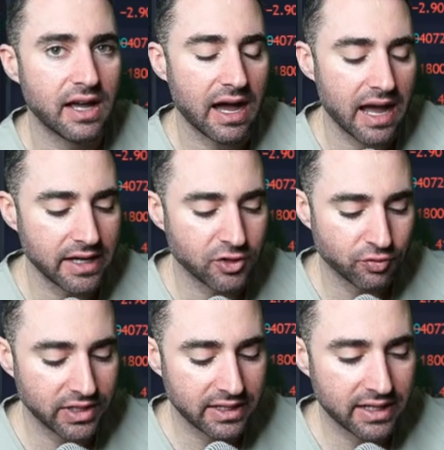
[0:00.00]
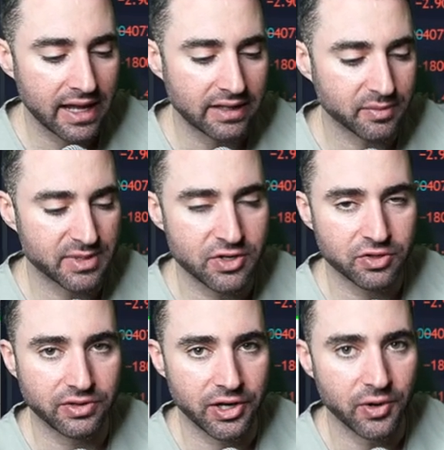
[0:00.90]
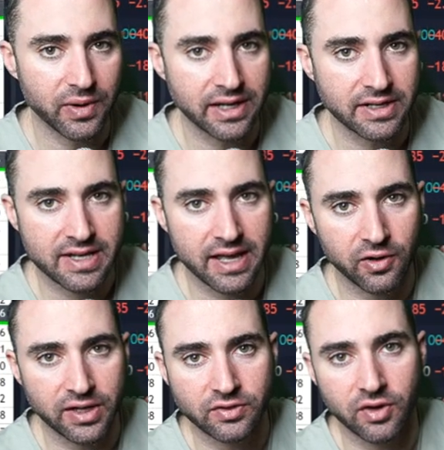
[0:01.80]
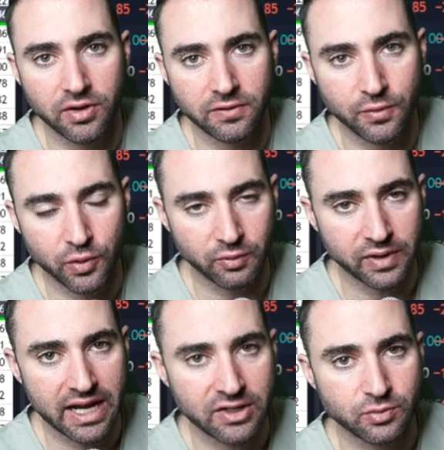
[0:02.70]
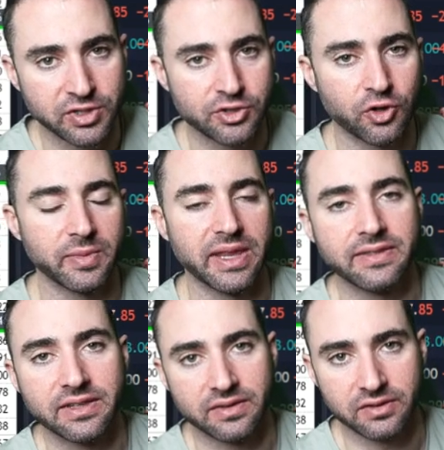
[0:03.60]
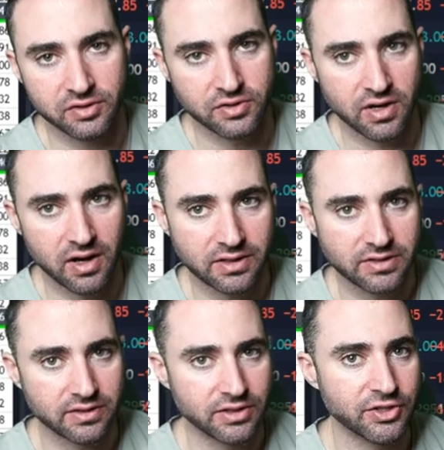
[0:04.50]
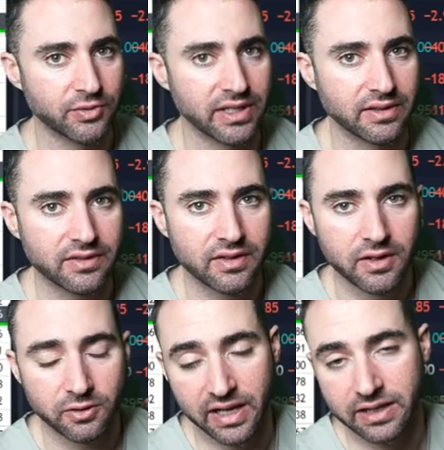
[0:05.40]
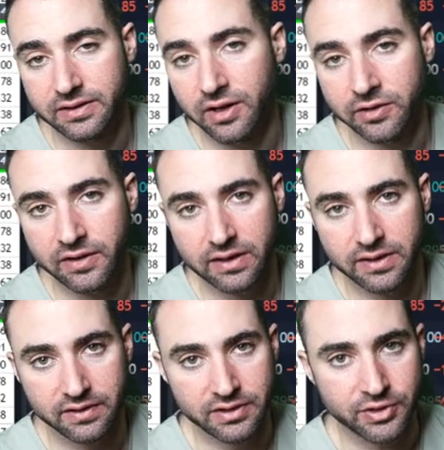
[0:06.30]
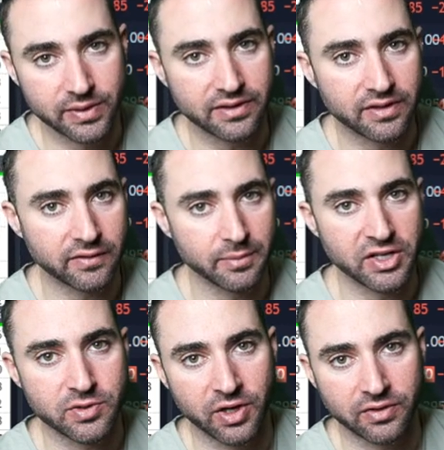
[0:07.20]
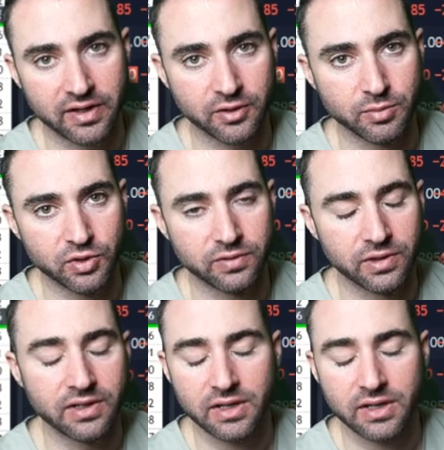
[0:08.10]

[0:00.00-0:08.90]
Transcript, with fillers: I treated it as a potential low until I saw the full-on reaction, which told me that this is not the doings, unlikely the doings of a major market cycle mover